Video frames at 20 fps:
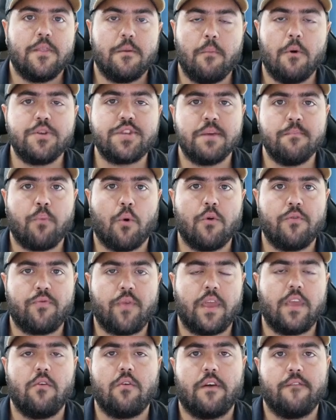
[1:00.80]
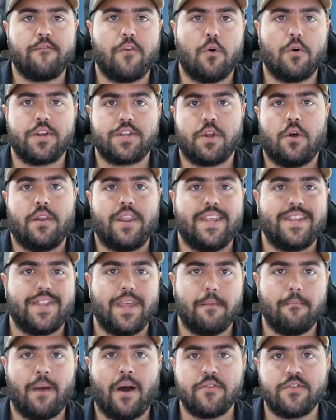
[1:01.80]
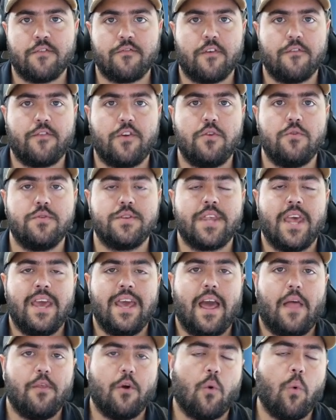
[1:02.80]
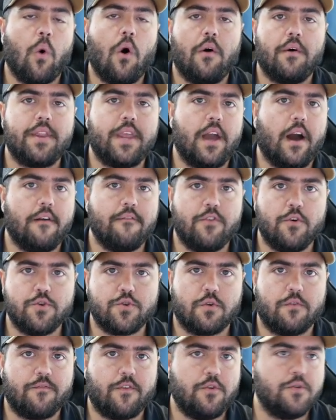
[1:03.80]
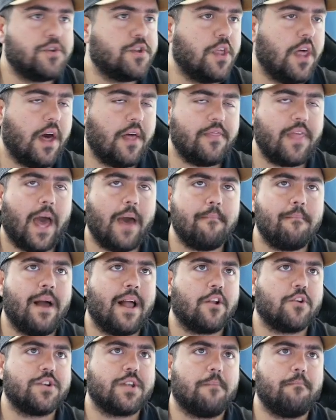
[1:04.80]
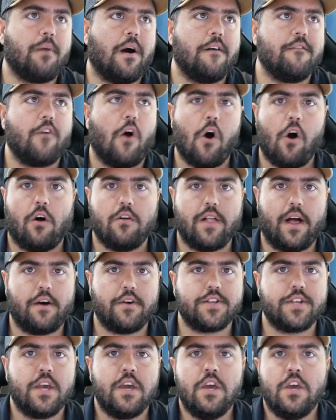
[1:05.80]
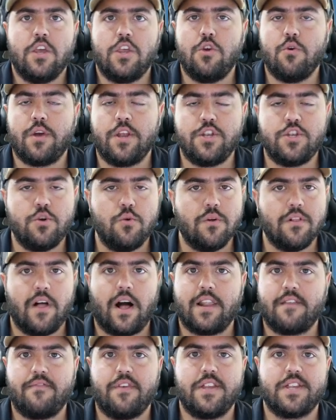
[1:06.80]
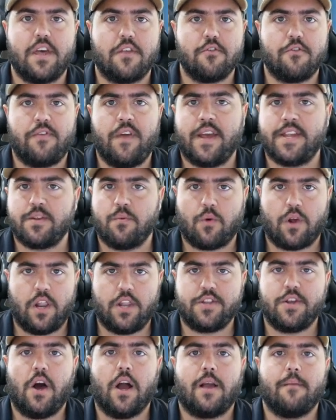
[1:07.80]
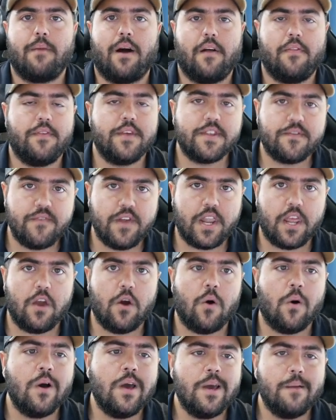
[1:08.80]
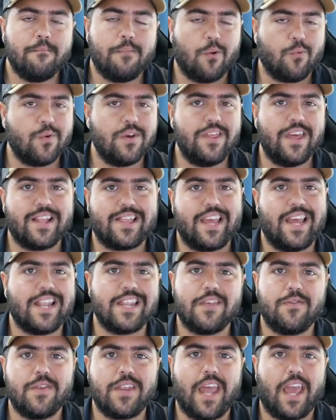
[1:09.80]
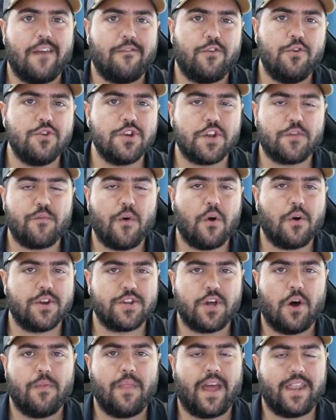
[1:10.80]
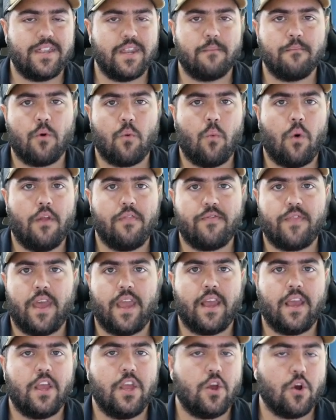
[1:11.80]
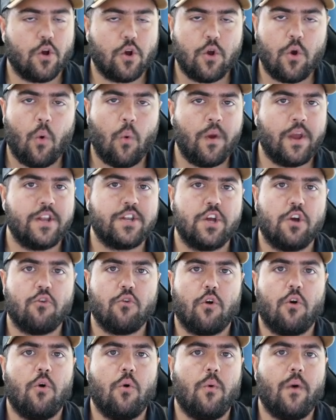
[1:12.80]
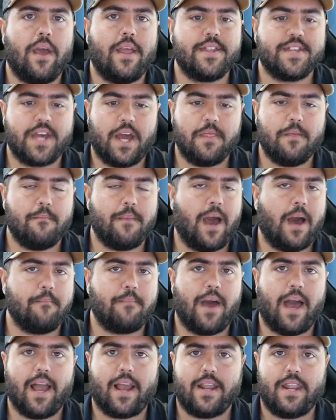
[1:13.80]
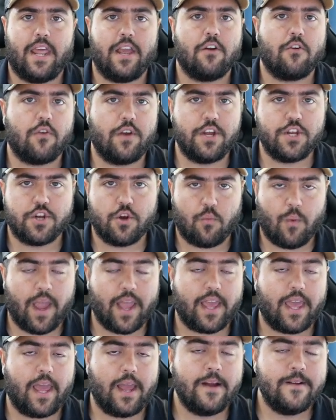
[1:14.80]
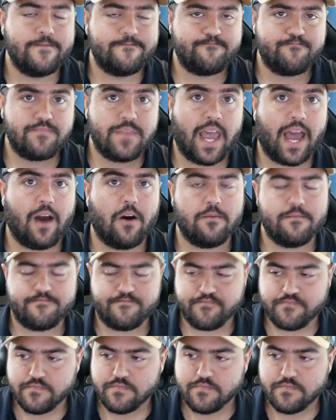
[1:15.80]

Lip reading: the most important thing you can focus on is the amount of reviews and the quality of those reviews. That matters above all else. You can do a lot of these other things that we're going to talk about in this video, but really at the end of the day, if you just focus on that number one thing, you're going to grow inside the map pack and increase your ranking. Now,